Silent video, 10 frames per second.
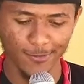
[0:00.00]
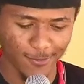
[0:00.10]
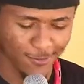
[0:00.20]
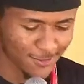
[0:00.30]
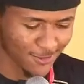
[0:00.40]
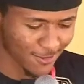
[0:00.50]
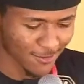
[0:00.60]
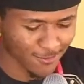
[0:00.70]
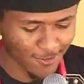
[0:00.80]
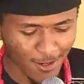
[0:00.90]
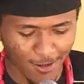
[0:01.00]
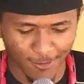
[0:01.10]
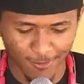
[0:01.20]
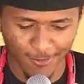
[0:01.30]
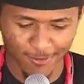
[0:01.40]
kulu so
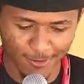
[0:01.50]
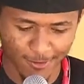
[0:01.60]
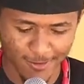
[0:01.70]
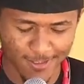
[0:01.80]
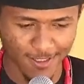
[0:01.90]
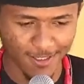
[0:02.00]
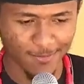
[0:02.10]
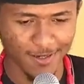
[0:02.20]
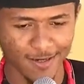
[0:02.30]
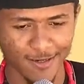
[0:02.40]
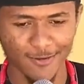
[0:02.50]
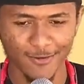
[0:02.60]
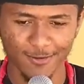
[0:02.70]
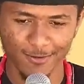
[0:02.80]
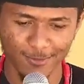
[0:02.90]
odo ti ba
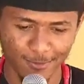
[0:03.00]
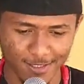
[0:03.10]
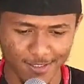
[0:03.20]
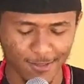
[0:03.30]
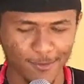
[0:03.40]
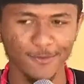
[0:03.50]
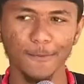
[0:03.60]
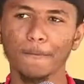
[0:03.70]
lo we so